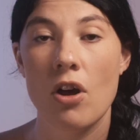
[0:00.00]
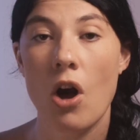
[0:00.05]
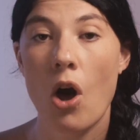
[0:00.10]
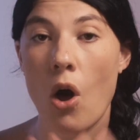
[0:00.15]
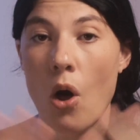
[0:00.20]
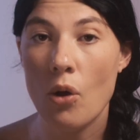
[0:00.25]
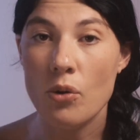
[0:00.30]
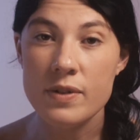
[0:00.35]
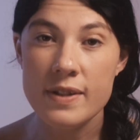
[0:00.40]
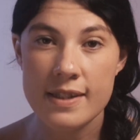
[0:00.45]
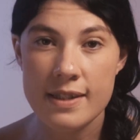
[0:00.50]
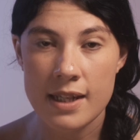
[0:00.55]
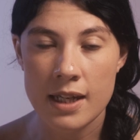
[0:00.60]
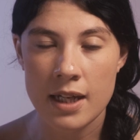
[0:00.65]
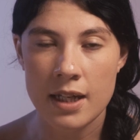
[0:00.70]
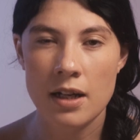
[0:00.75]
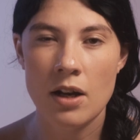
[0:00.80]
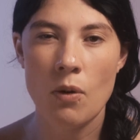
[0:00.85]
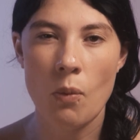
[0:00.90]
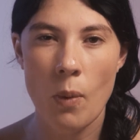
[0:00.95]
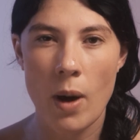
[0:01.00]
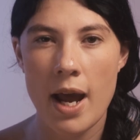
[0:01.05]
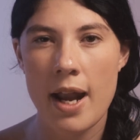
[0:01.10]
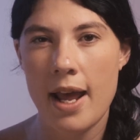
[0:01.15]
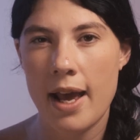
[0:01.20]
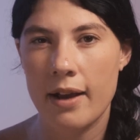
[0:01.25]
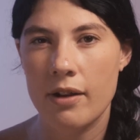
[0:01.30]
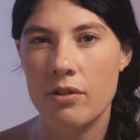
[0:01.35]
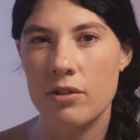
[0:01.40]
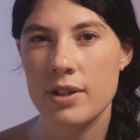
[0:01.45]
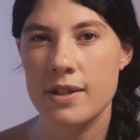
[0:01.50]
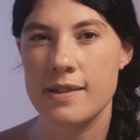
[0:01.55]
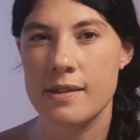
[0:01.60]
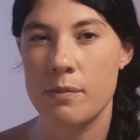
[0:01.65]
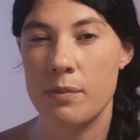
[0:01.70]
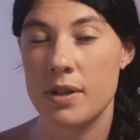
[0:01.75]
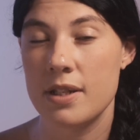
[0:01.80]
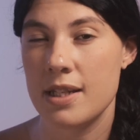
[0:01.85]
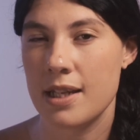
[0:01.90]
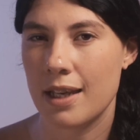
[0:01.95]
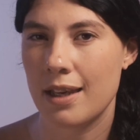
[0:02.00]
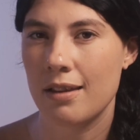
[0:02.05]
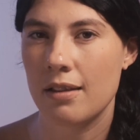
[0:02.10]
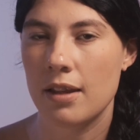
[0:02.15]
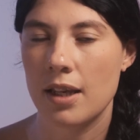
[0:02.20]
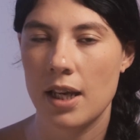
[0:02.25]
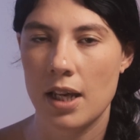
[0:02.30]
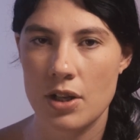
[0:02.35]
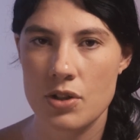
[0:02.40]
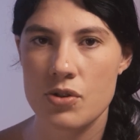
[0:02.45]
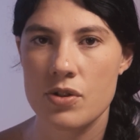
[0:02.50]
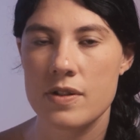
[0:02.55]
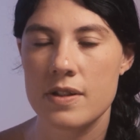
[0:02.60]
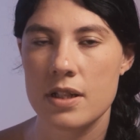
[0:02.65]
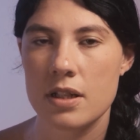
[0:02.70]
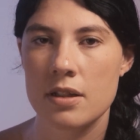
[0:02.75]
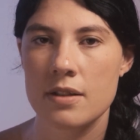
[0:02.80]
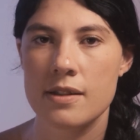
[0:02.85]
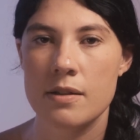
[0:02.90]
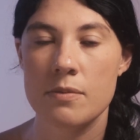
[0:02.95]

whole scene at a wide angle isn't particularly interesting,